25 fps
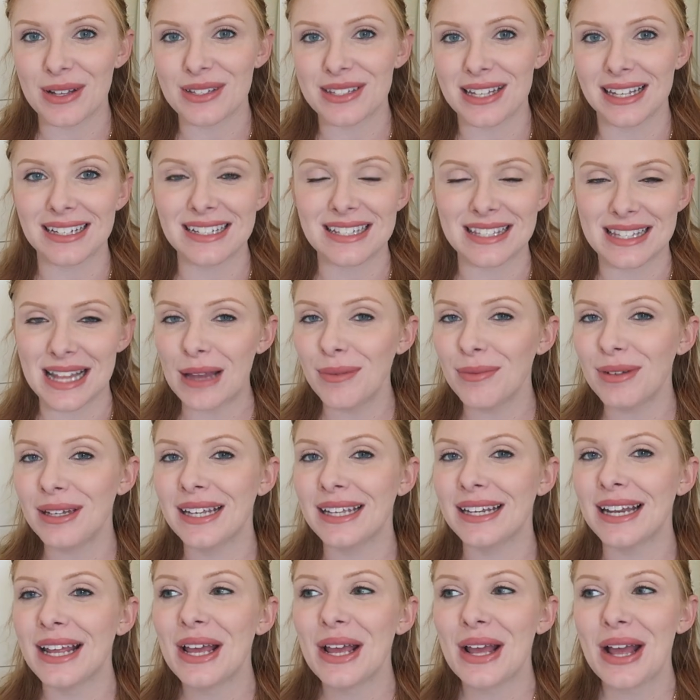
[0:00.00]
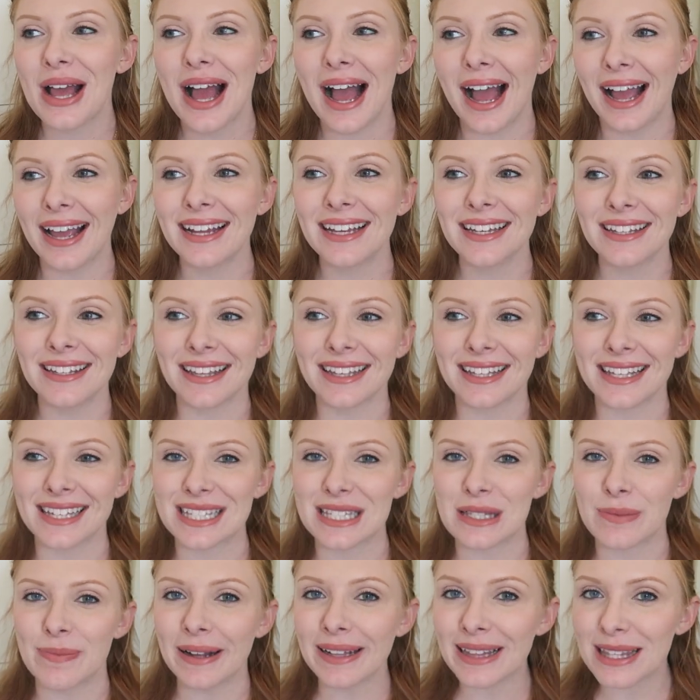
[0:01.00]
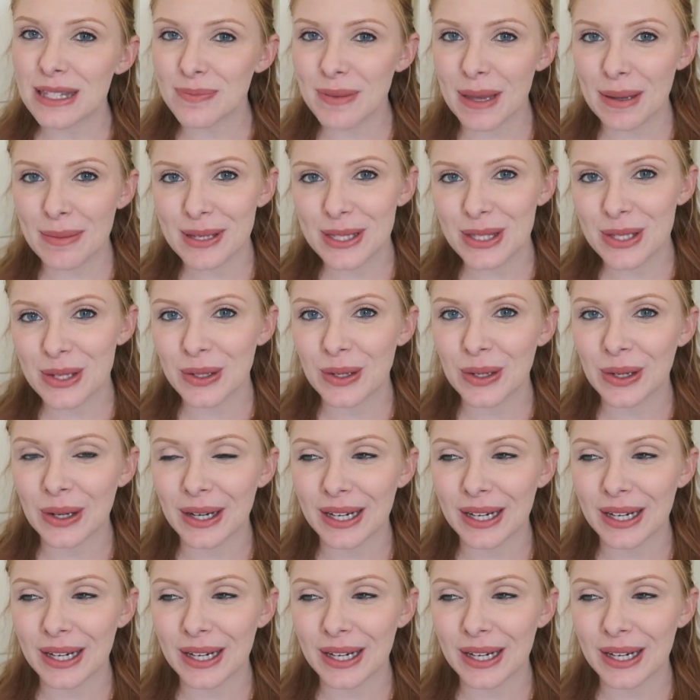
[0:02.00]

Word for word: I was like, does that mean I can like expect this baby sooner?